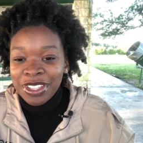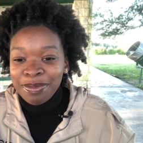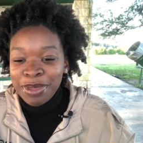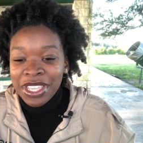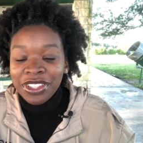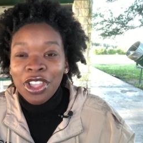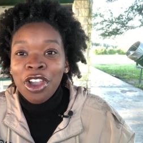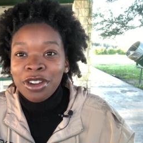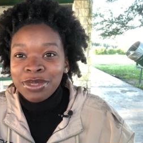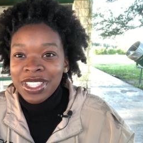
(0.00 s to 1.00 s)
be
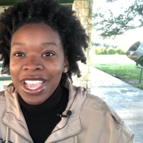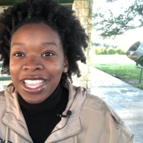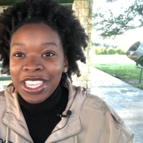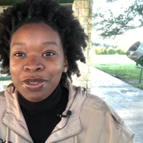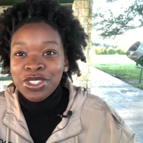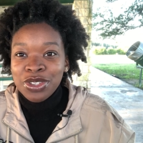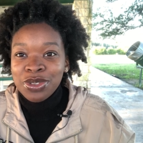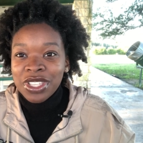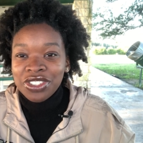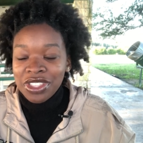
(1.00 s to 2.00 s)
alarmed that he would do
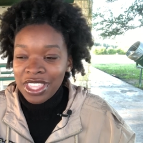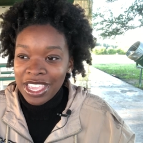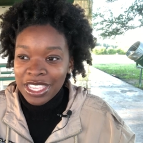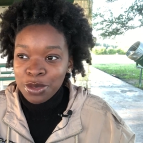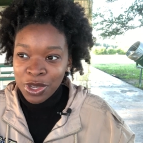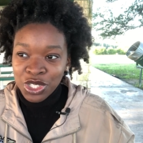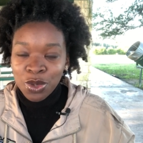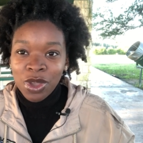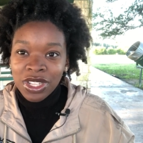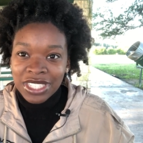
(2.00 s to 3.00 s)
such a thing, especially
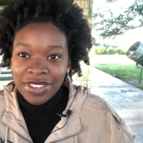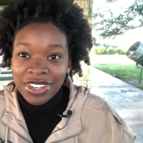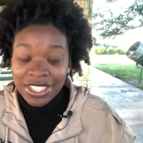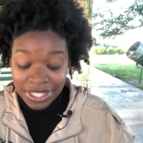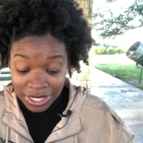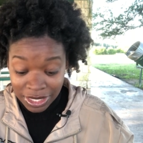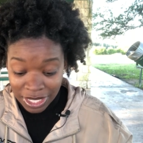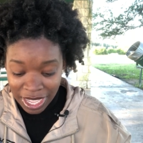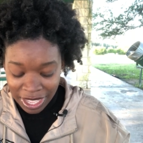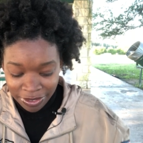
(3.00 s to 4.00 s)
while David is still
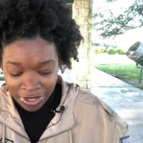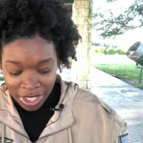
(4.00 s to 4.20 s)
alive.